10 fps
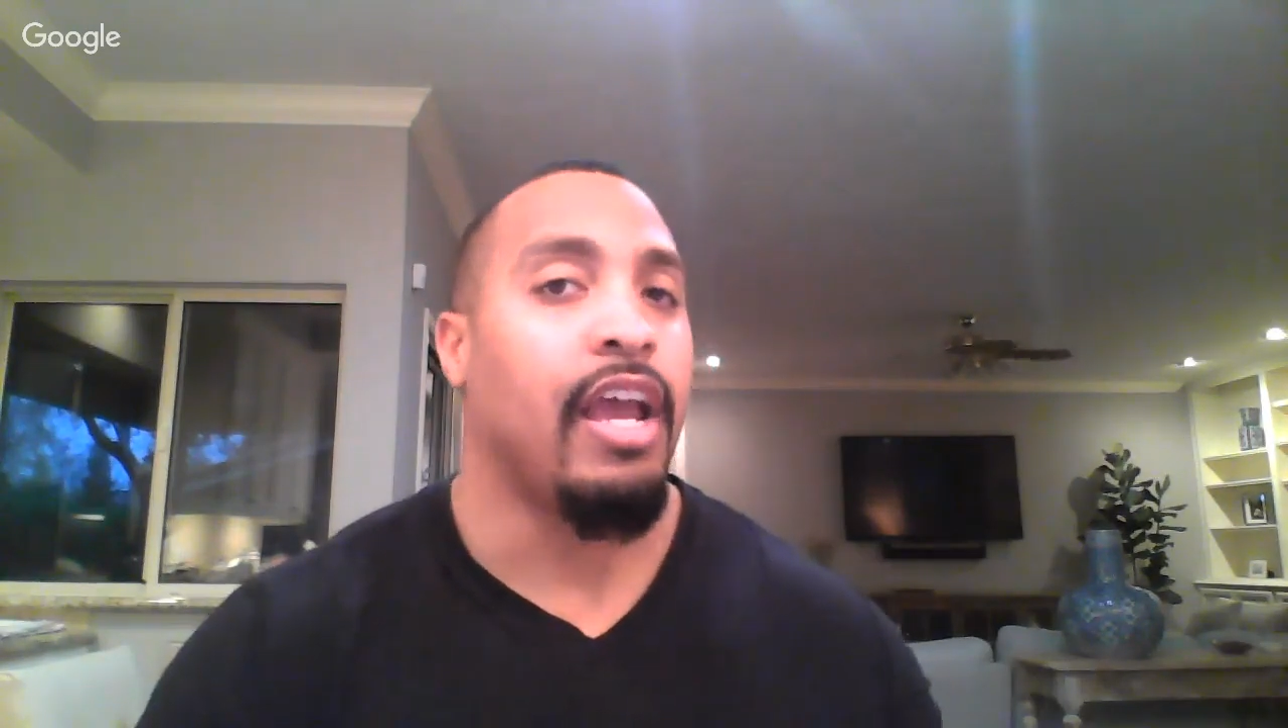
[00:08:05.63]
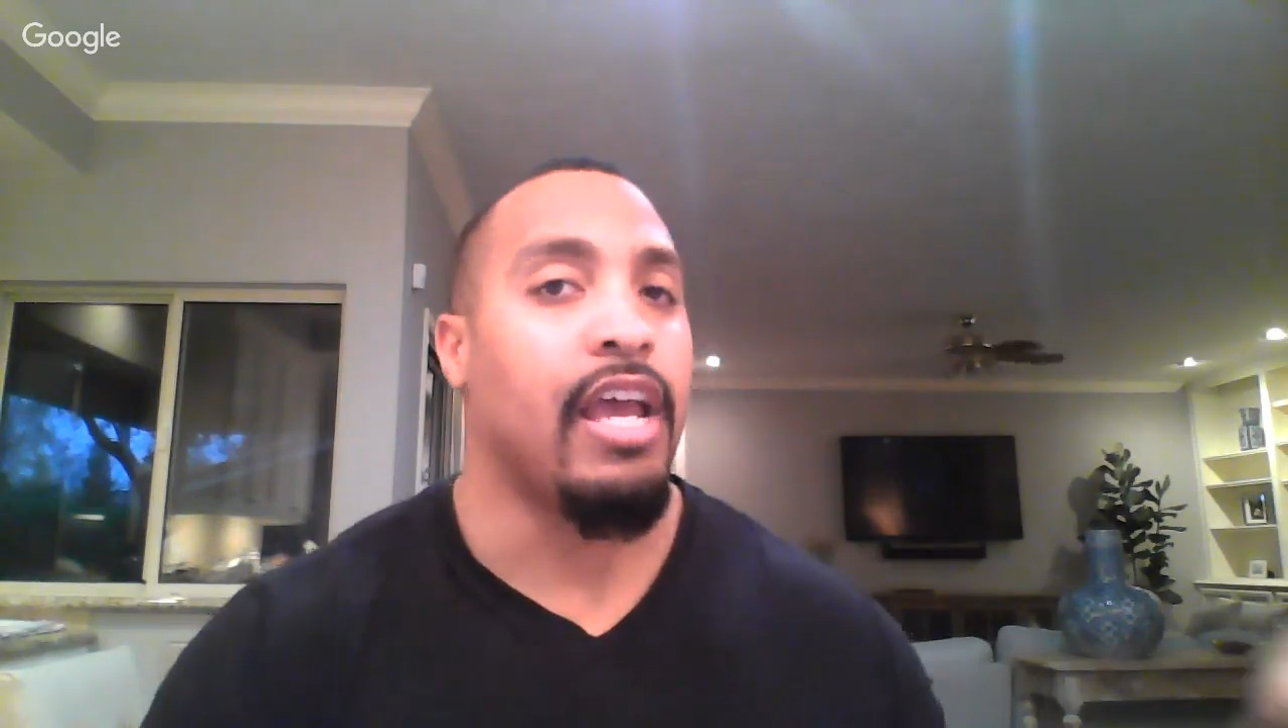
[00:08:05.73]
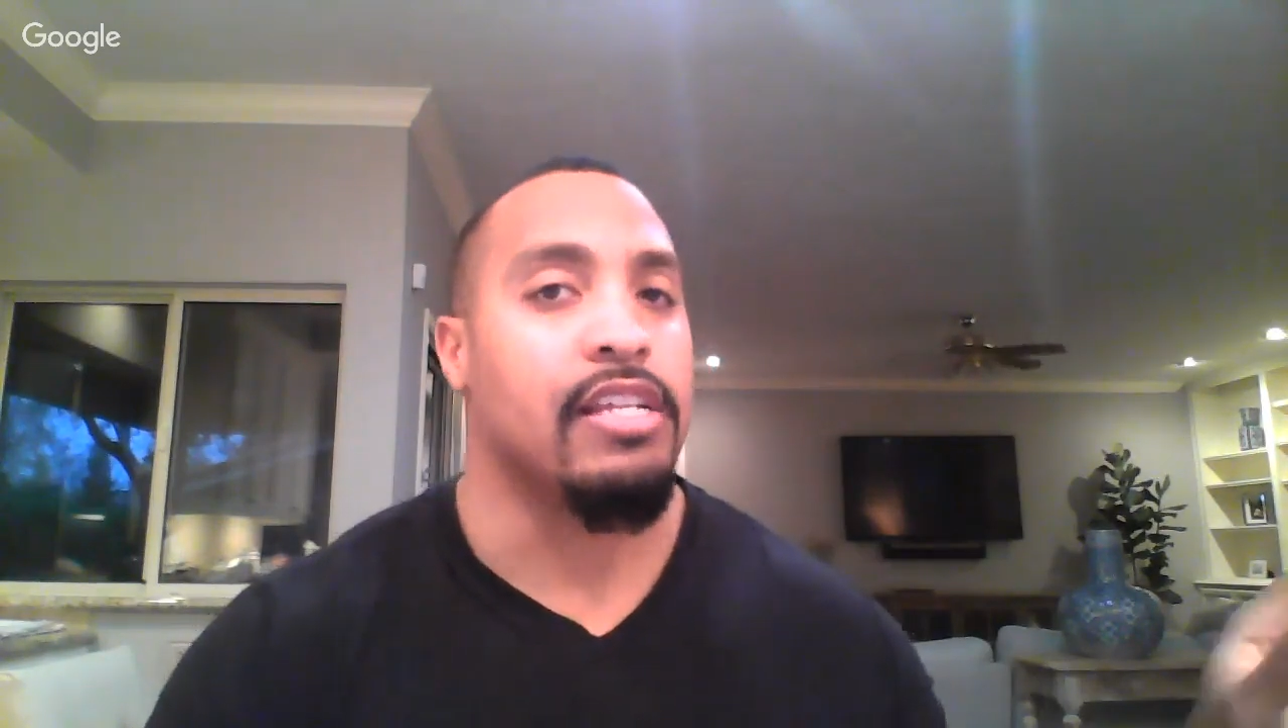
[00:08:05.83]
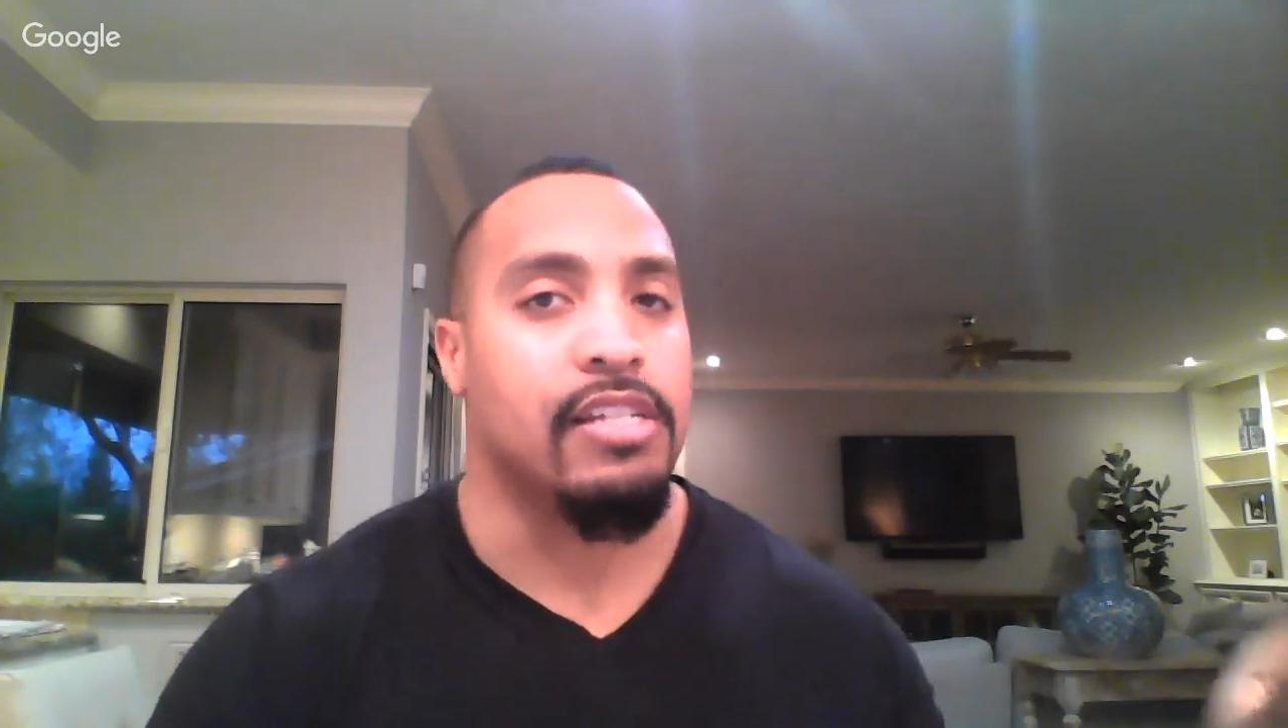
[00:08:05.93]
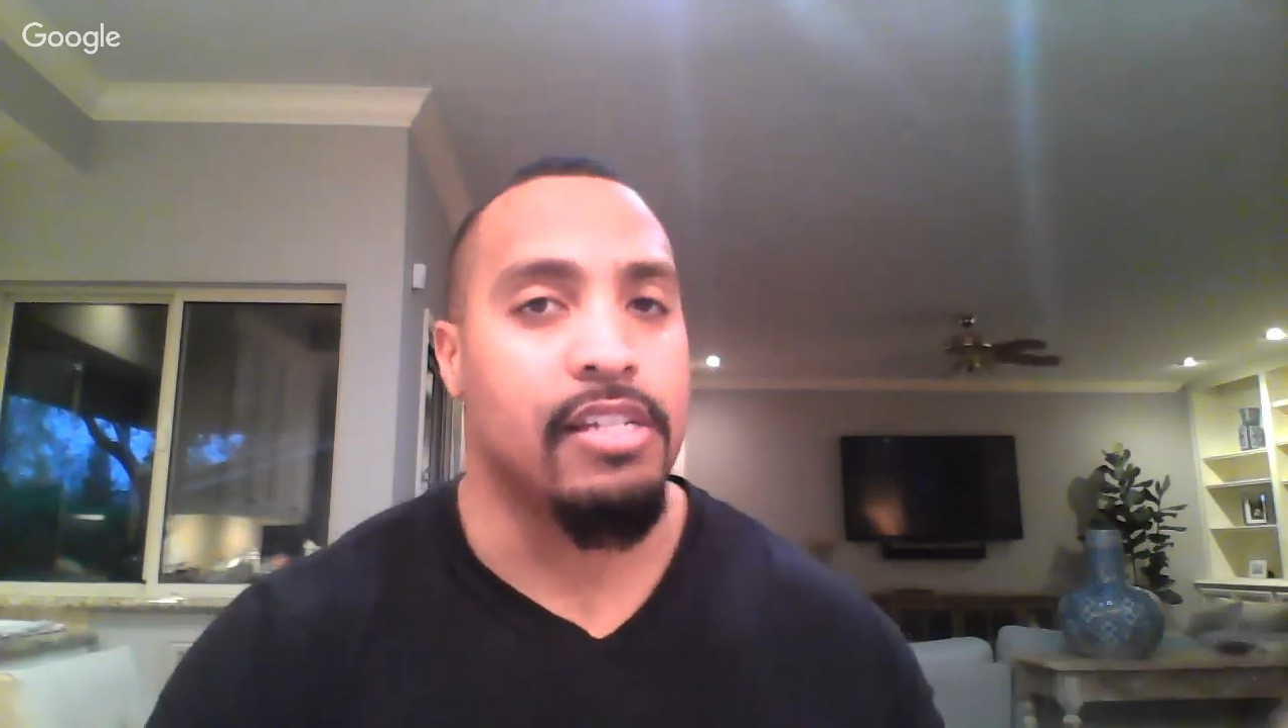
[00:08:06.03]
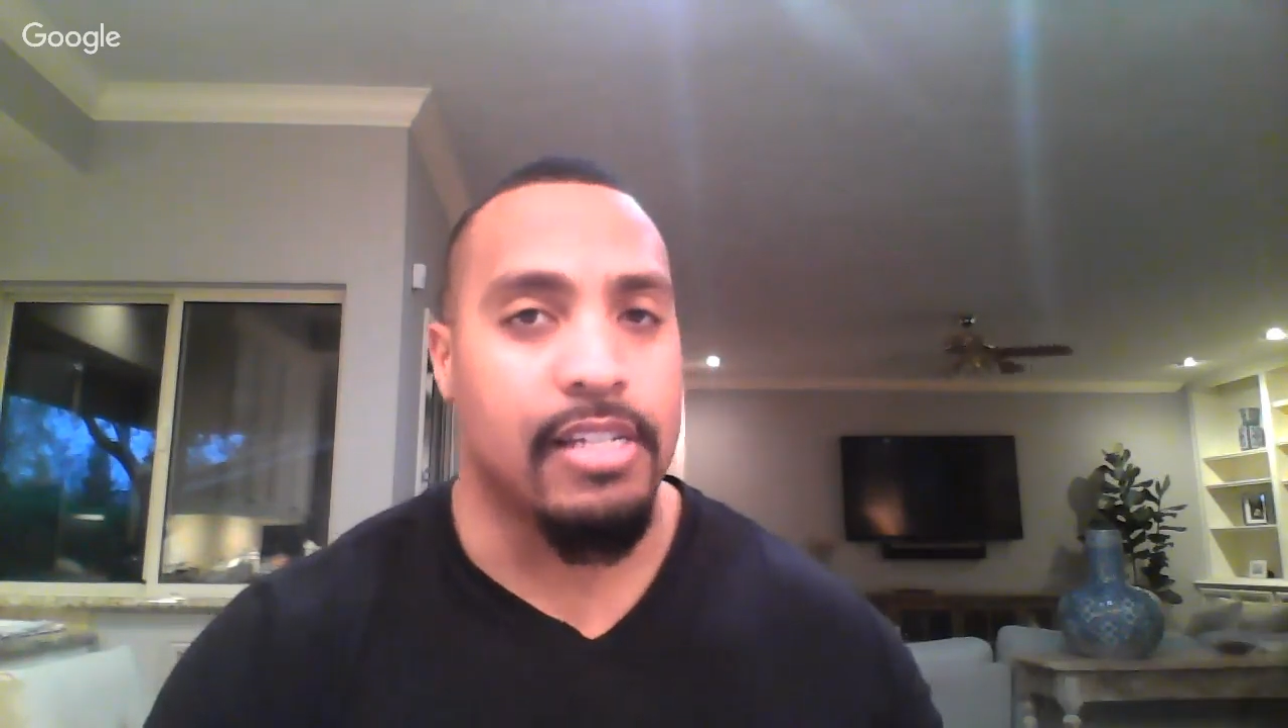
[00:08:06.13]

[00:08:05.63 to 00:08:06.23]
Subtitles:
is